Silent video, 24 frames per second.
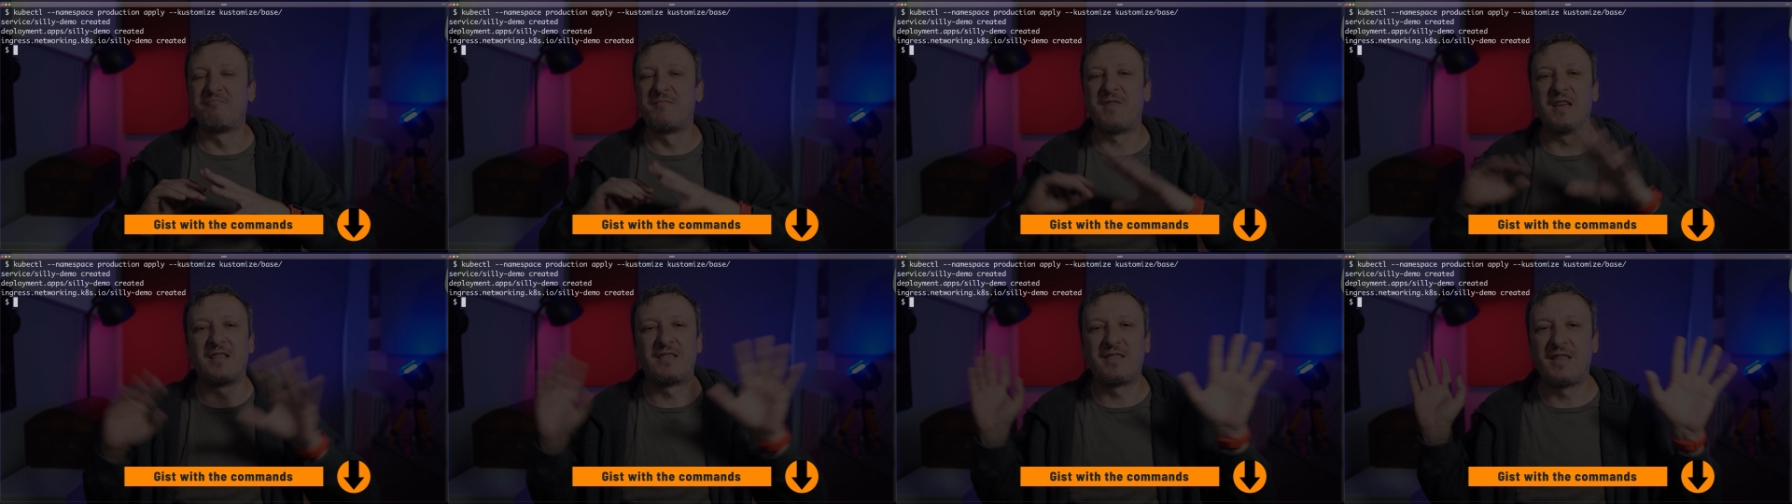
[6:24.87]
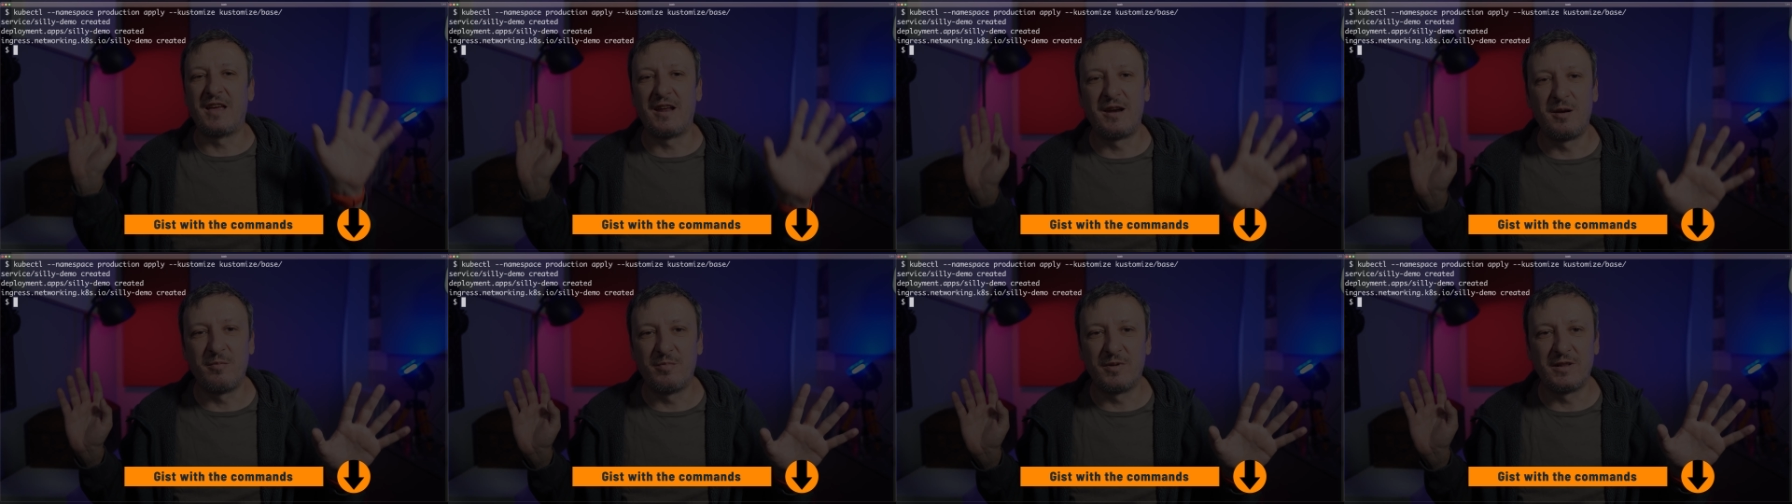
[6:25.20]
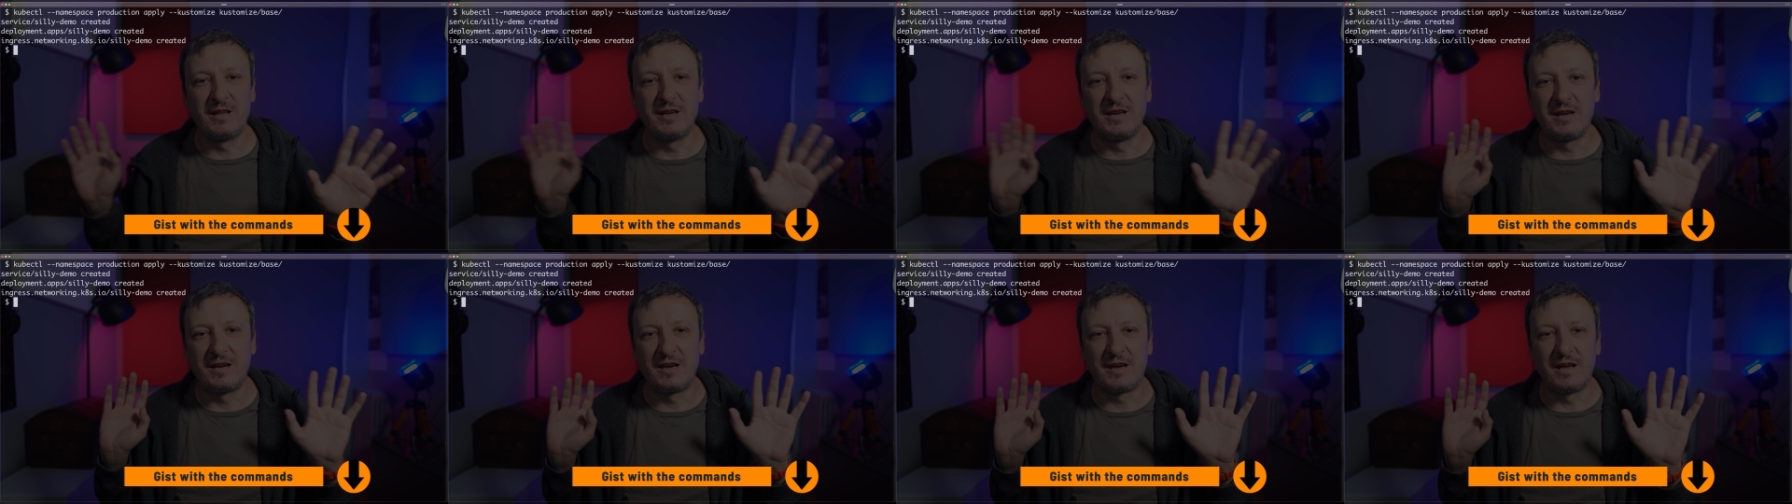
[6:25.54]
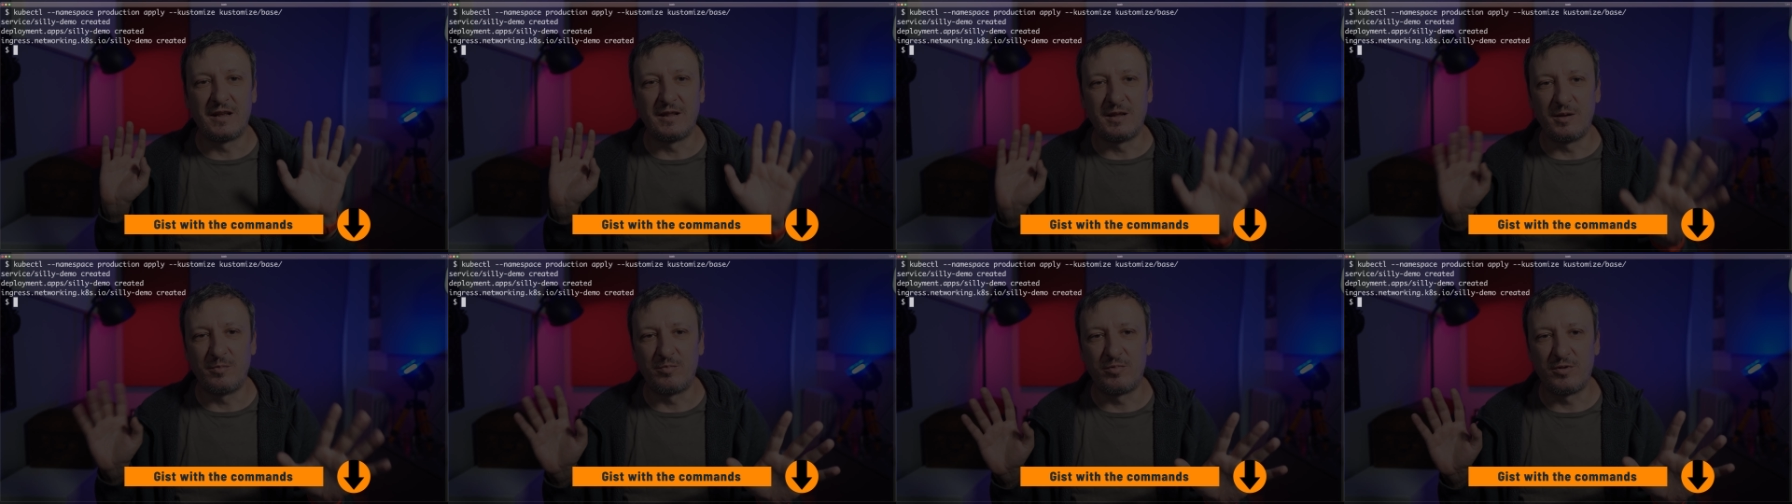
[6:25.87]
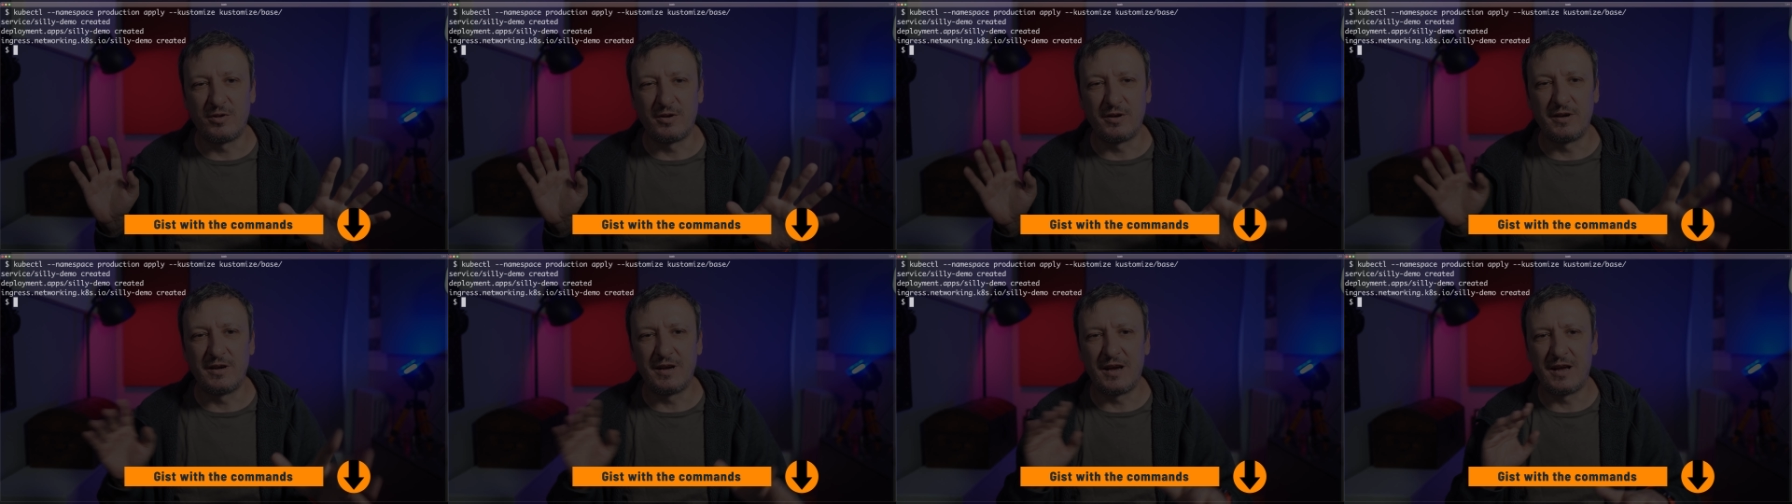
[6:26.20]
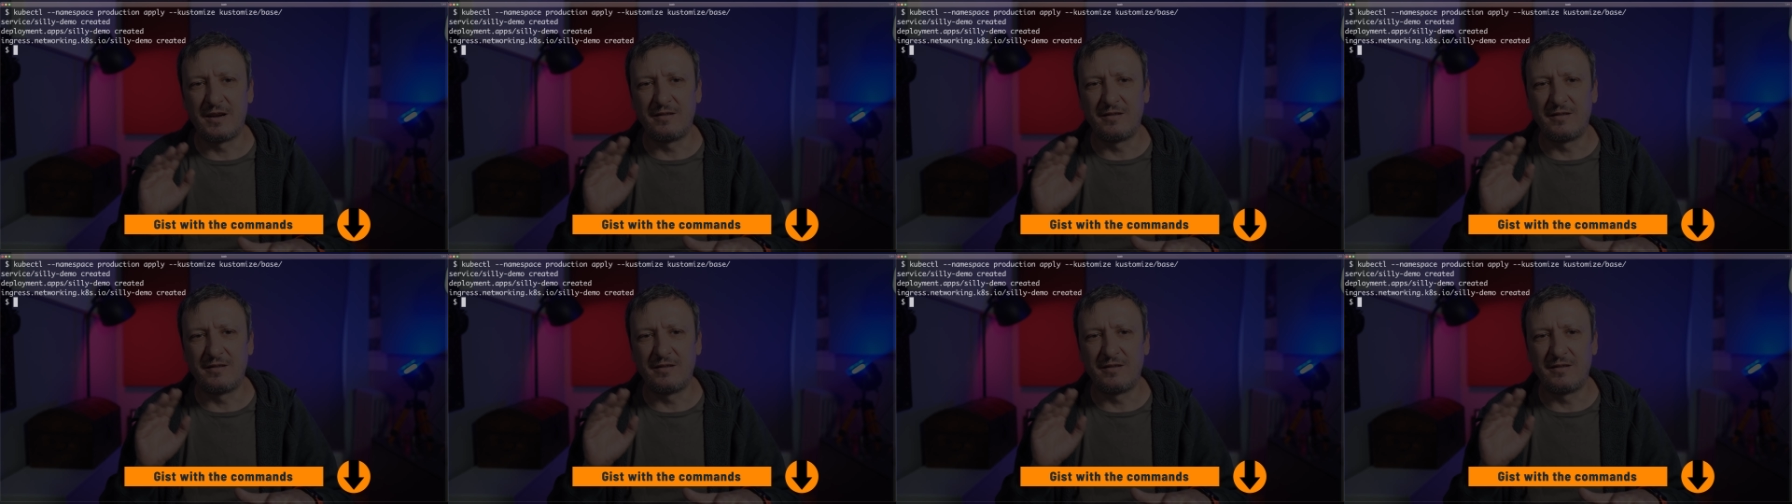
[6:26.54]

that anybody can deploy